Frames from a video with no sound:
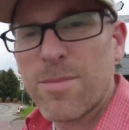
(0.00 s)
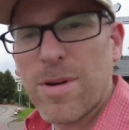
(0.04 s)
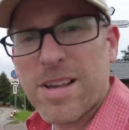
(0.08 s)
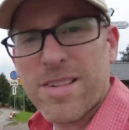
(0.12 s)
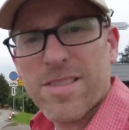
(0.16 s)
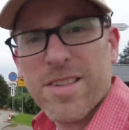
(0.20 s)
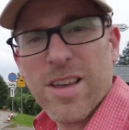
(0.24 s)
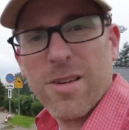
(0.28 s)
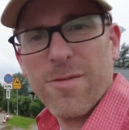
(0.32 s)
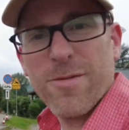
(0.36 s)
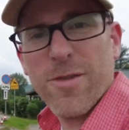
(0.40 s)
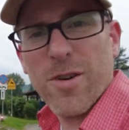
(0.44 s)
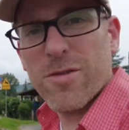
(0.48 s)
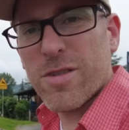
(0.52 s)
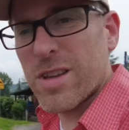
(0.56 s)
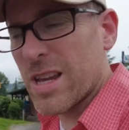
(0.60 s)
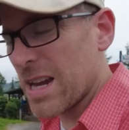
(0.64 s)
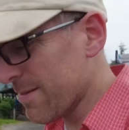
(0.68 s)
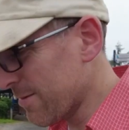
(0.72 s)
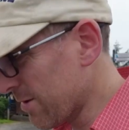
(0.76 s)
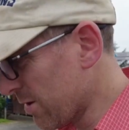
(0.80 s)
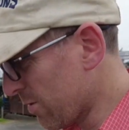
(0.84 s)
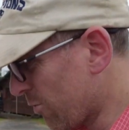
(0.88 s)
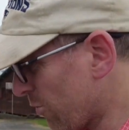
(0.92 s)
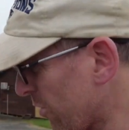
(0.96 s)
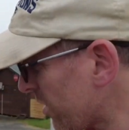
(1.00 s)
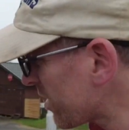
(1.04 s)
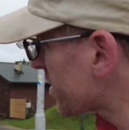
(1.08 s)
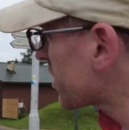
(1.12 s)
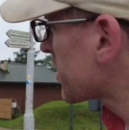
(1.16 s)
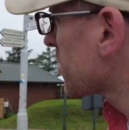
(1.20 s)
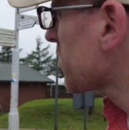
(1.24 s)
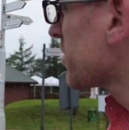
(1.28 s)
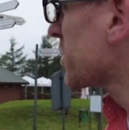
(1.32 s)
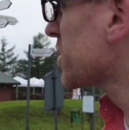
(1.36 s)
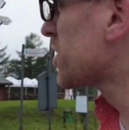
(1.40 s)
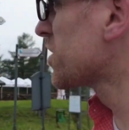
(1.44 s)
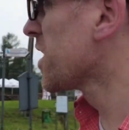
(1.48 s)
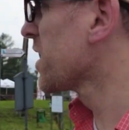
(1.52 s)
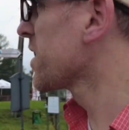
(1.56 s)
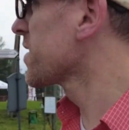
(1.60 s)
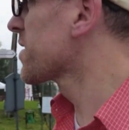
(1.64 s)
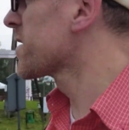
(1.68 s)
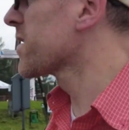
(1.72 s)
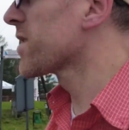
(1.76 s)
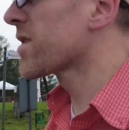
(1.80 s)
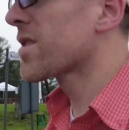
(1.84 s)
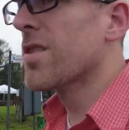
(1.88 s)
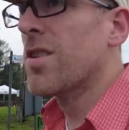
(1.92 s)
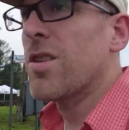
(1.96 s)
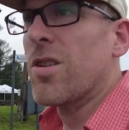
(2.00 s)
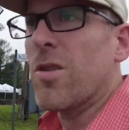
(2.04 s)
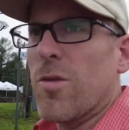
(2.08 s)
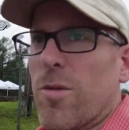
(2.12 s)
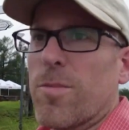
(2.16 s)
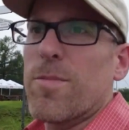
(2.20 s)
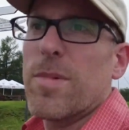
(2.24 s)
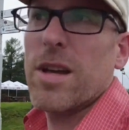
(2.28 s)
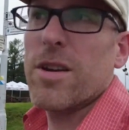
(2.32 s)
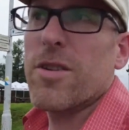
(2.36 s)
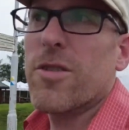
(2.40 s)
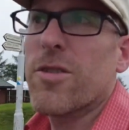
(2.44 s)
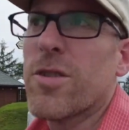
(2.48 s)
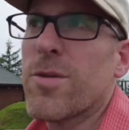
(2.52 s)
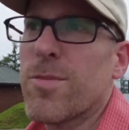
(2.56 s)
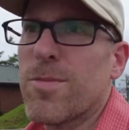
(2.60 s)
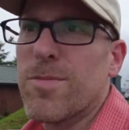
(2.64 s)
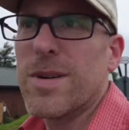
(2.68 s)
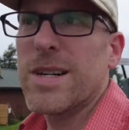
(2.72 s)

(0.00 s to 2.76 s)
my cell phone camera would do it justice, or better,